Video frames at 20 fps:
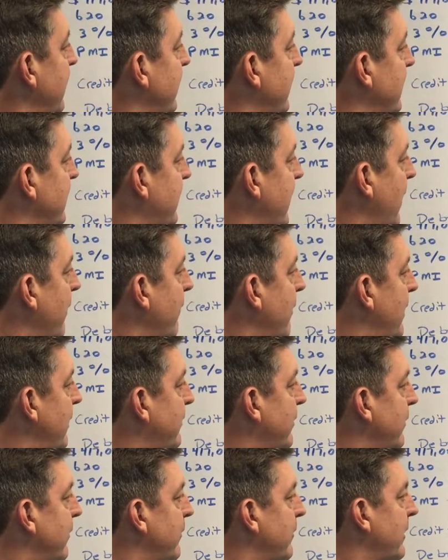The debt
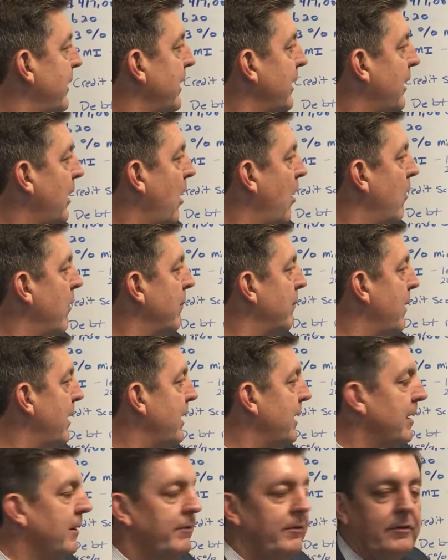ratios can go in
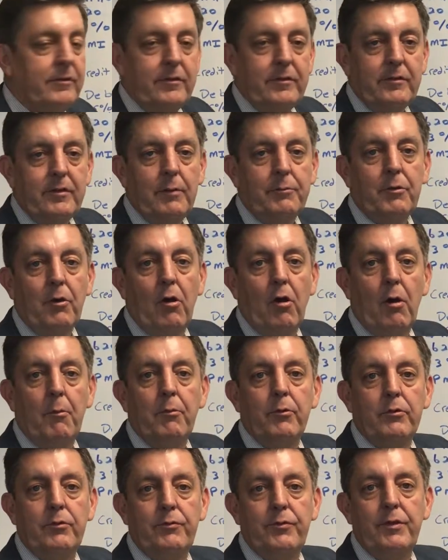many instances up to
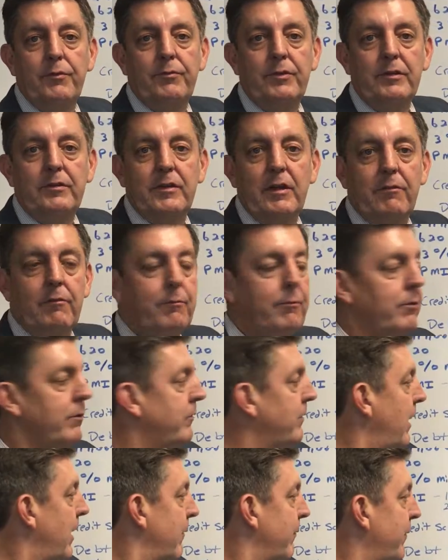almost 57%.
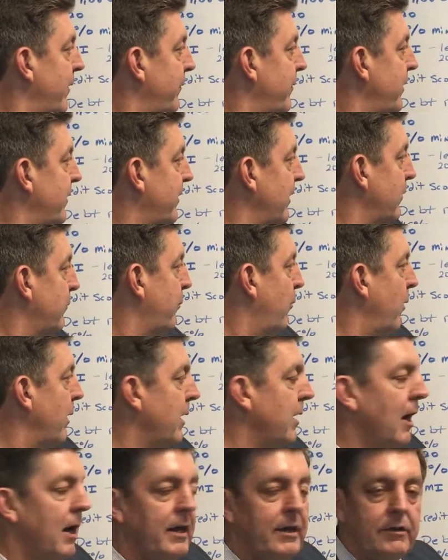
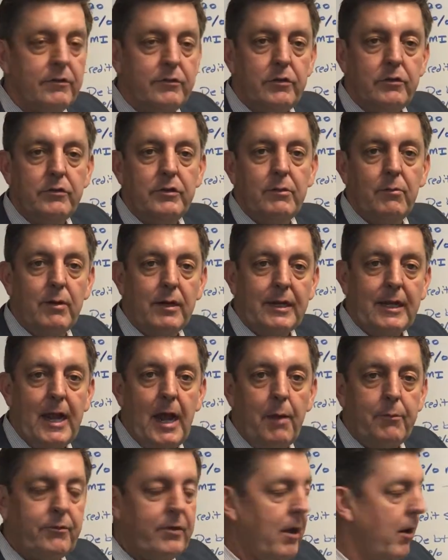56.9 is usually what it
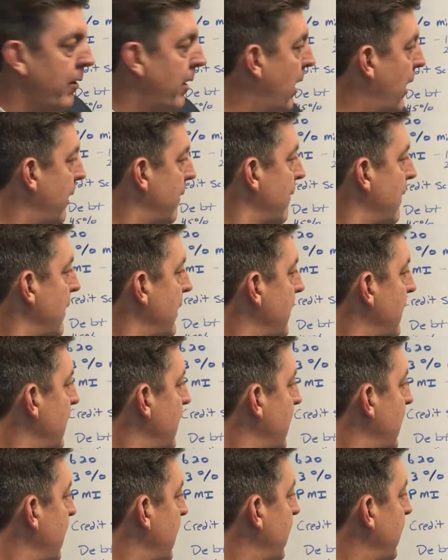caps out at.
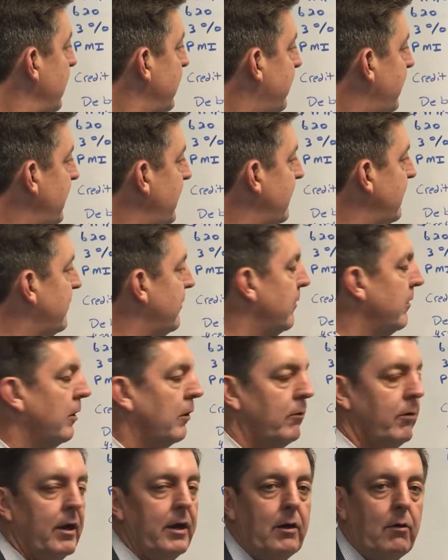And it's easier
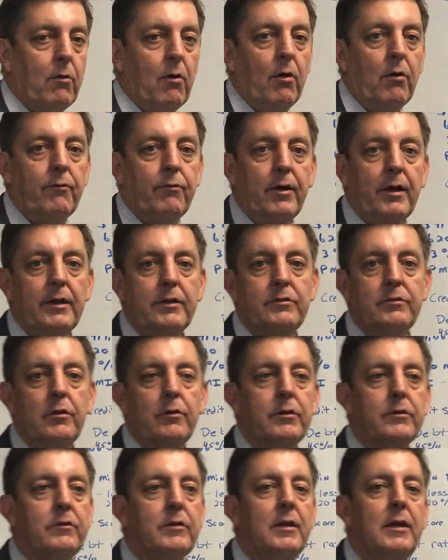to credit qualify.
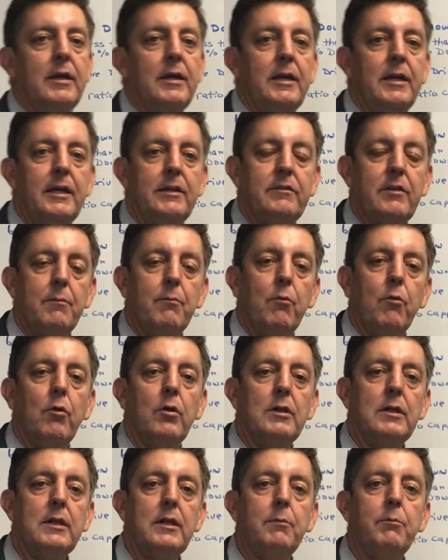So it's a
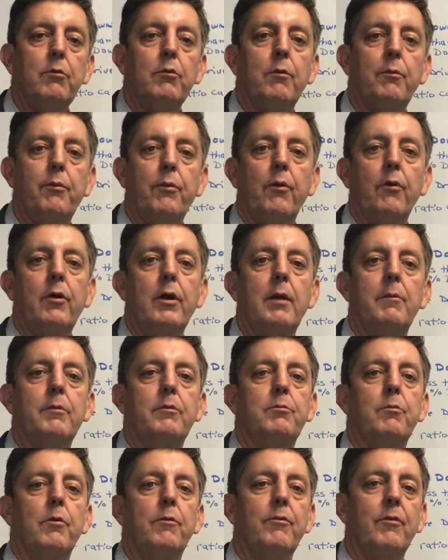more liberal program.
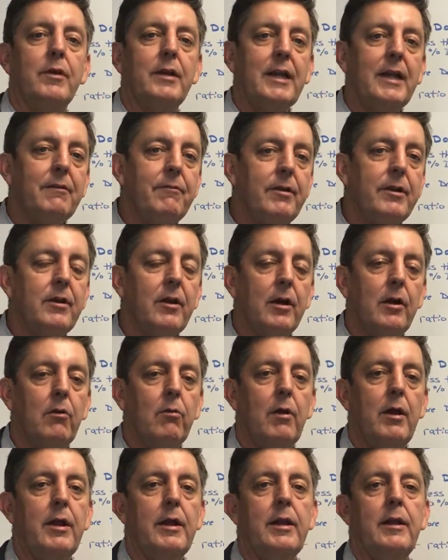It's more forgiving on
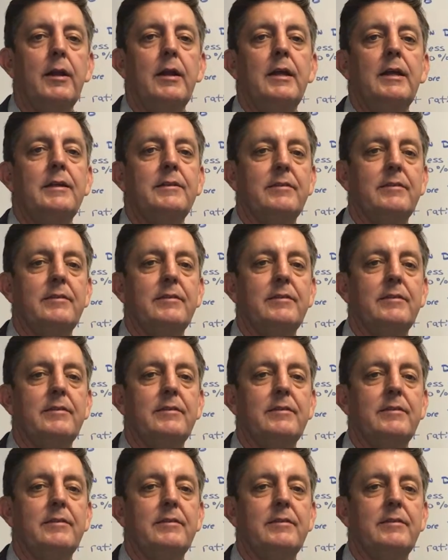credit.